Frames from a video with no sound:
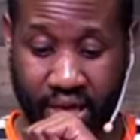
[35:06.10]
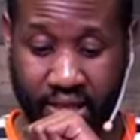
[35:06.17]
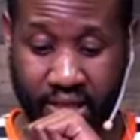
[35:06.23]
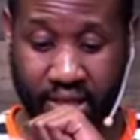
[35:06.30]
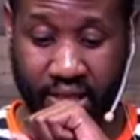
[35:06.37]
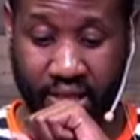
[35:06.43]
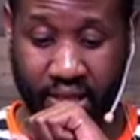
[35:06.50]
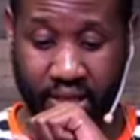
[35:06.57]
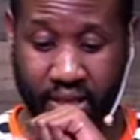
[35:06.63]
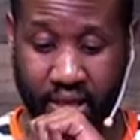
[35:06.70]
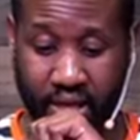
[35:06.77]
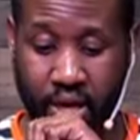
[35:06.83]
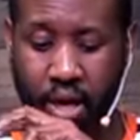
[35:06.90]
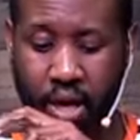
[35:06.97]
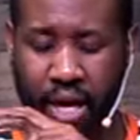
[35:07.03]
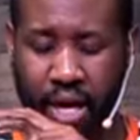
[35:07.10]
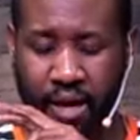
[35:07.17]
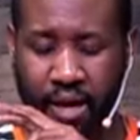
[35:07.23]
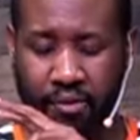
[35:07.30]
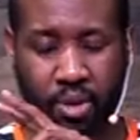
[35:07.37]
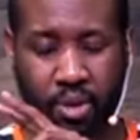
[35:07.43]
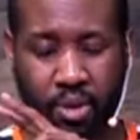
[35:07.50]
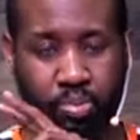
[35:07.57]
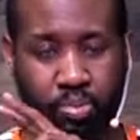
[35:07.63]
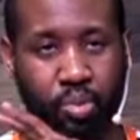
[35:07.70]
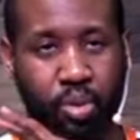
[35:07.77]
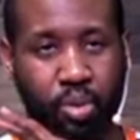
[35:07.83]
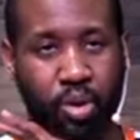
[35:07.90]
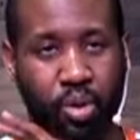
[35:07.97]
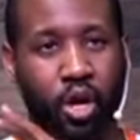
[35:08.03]
9, it says, after
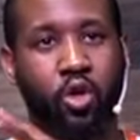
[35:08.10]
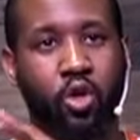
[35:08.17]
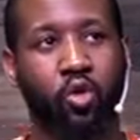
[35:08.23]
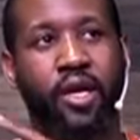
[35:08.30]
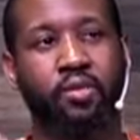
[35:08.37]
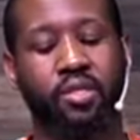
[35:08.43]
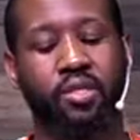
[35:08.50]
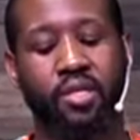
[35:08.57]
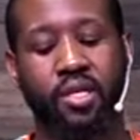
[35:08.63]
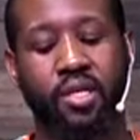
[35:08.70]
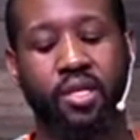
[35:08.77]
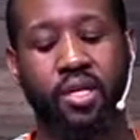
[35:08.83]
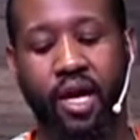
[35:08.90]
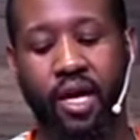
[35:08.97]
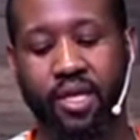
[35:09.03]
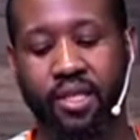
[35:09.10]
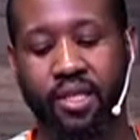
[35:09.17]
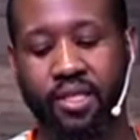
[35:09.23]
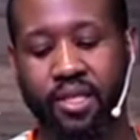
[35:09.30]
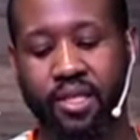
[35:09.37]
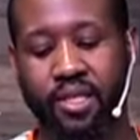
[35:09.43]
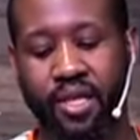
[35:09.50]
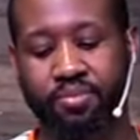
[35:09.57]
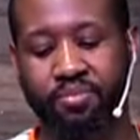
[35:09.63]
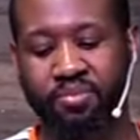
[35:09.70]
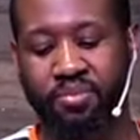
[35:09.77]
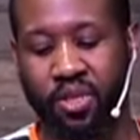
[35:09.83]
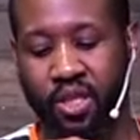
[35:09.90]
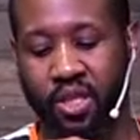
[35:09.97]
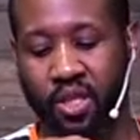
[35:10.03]
Paul cried out to God, it said, the
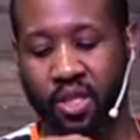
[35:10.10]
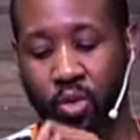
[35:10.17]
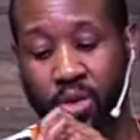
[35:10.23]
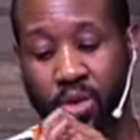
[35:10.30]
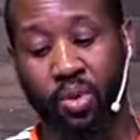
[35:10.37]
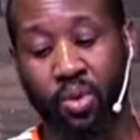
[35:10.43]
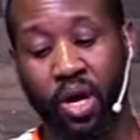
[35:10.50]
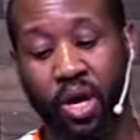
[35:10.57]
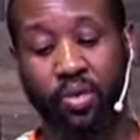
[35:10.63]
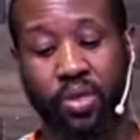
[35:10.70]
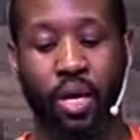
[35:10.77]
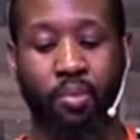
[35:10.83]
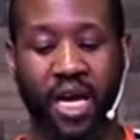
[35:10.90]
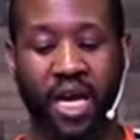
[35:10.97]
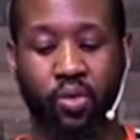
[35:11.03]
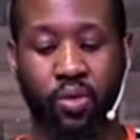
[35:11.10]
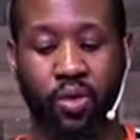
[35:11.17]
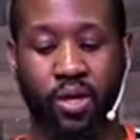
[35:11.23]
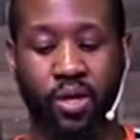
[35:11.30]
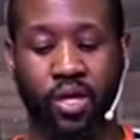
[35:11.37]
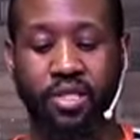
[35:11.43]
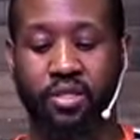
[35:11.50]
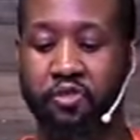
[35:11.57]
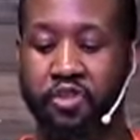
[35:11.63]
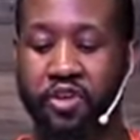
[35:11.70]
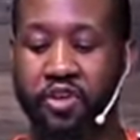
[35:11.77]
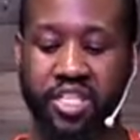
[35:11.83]
response was that my grace is sufficient